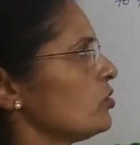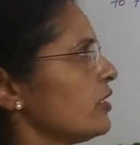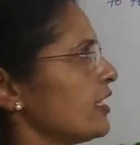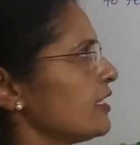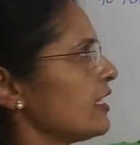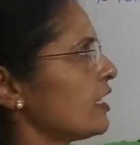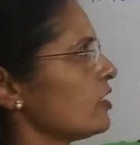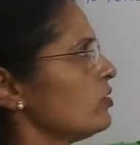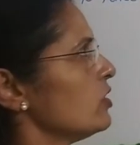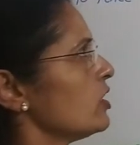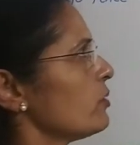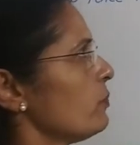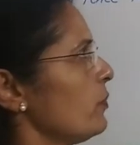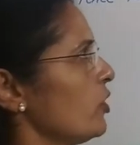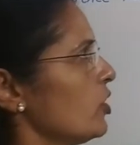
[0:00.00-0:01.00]
rectangular
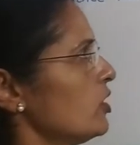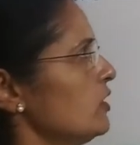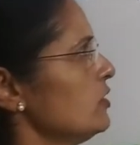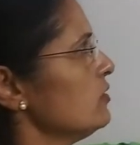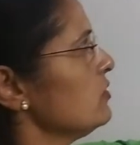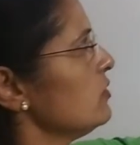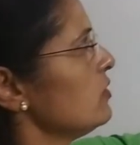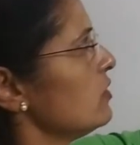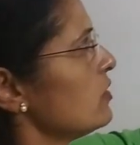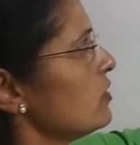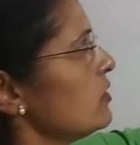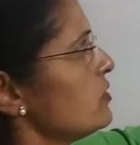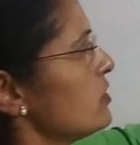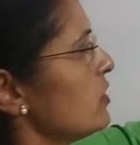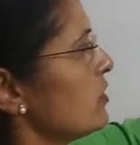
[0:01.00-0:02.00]
plot
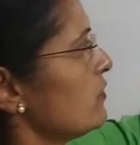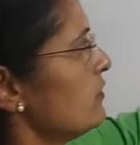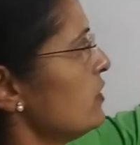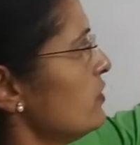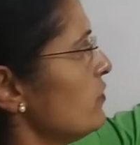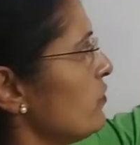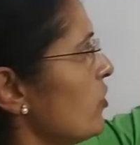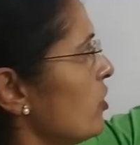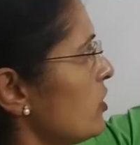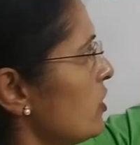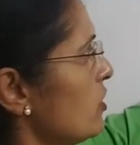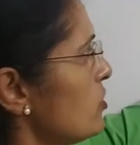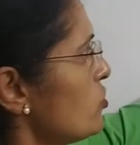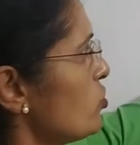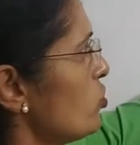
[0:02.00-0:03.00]
reserved for
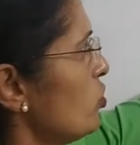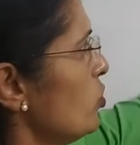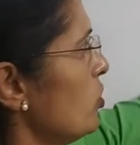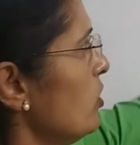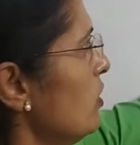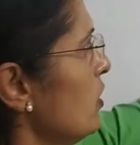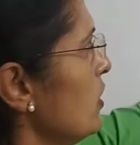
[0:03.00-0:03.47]
a school